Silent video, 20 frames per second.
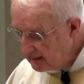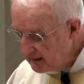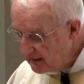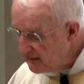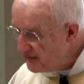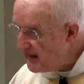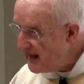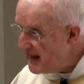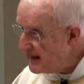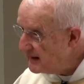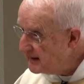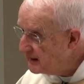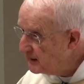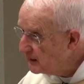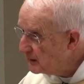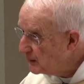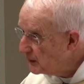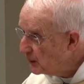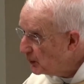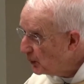
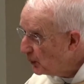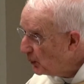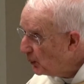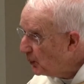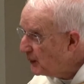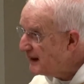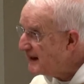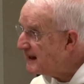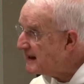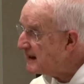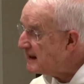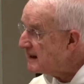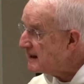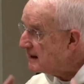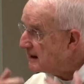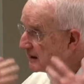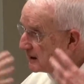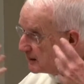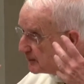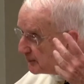then
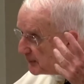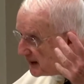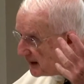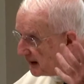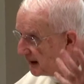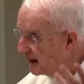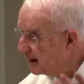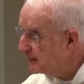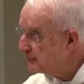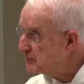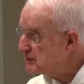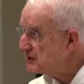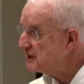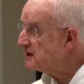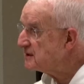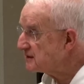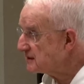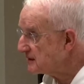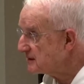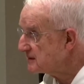we become
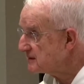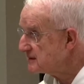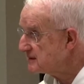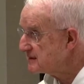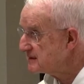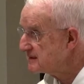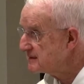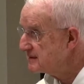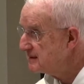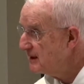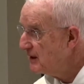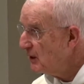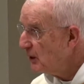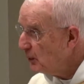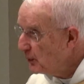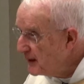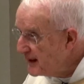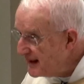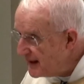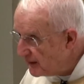Jesus.
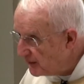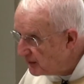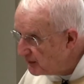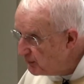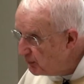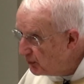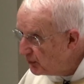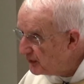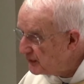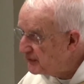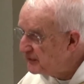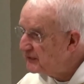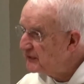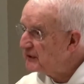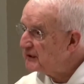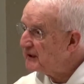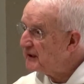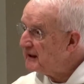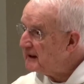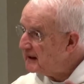we enter more
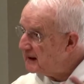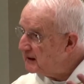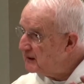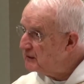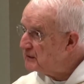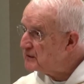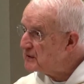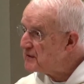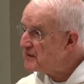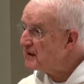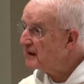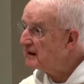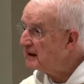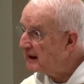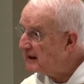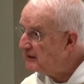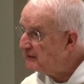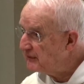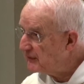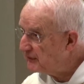fully into the
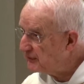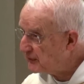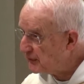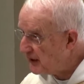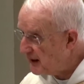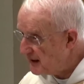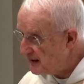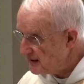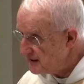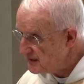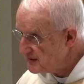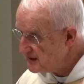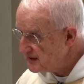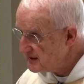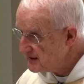life of Christ.